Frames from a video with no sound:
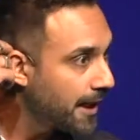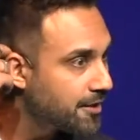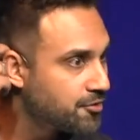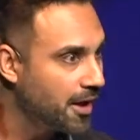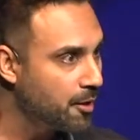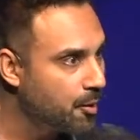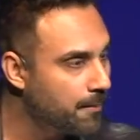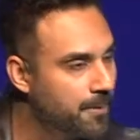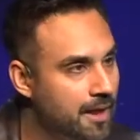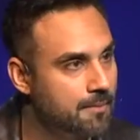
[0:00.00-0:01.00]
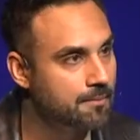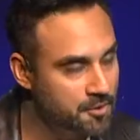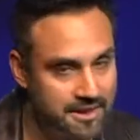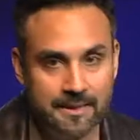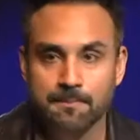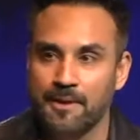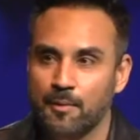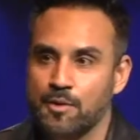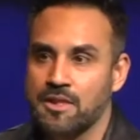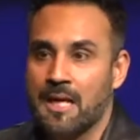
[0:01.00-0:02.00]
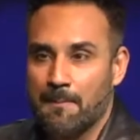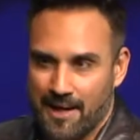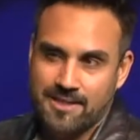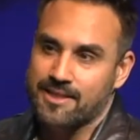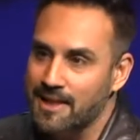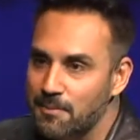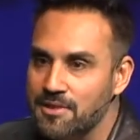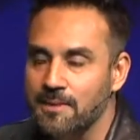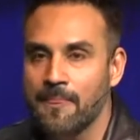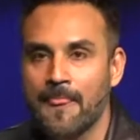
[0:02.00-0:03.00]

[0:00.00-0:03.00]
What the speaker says: So I grew up Muslim, but it was Pakistani Muslim.